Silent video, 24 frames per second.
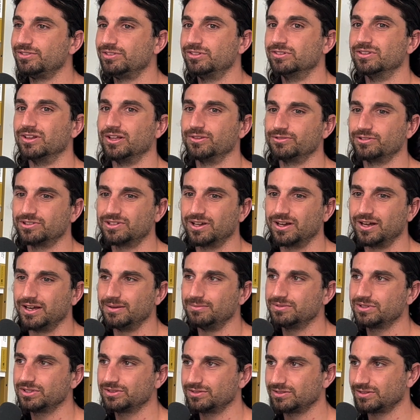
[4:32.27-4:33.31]
do it 100
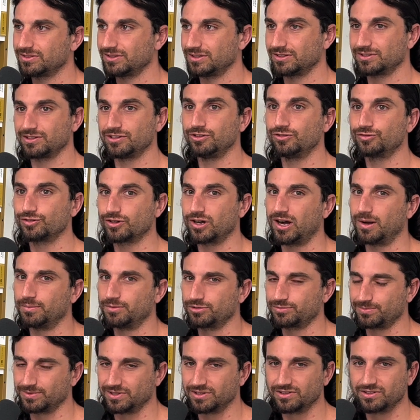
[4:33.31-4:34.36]
times, it's a huge
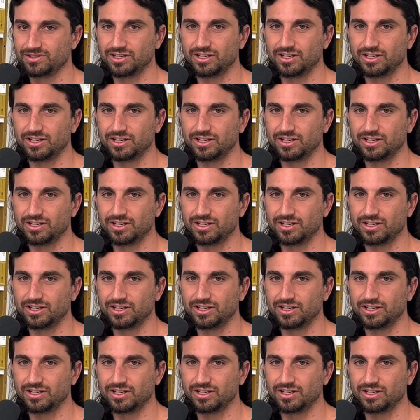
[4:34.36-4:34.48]
accomplishment.